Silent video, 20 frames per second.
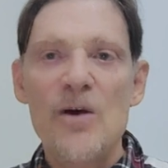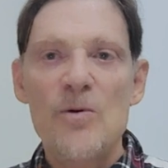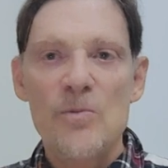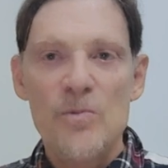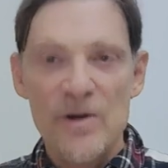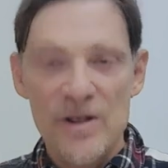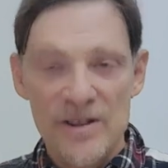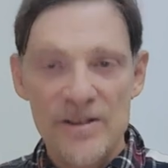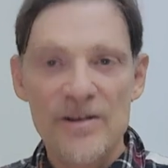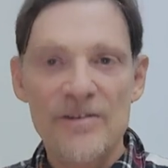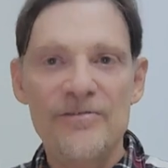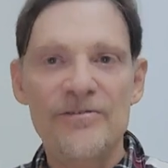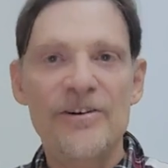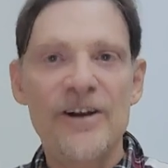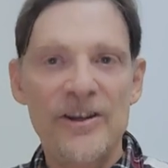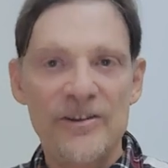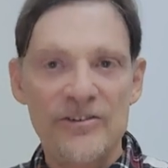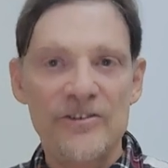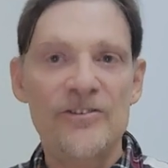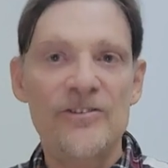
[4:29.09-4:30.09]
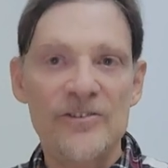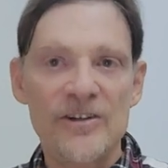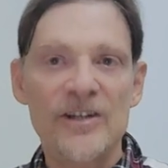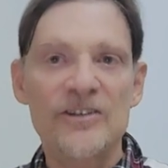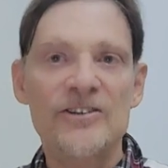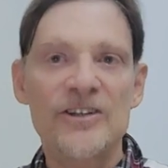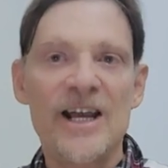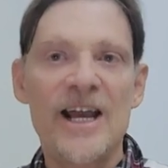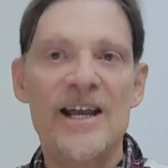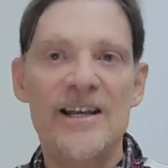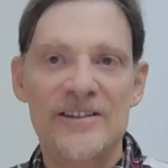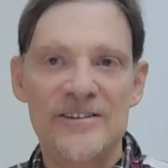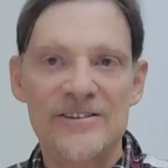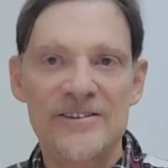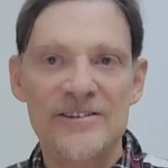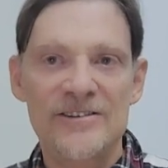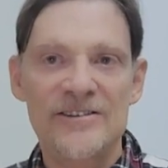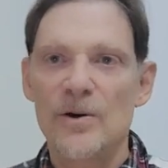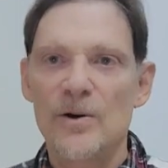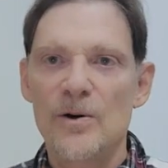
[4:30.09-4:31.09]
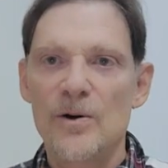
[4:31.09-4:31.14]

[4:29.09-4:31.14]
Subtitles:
with phrases such as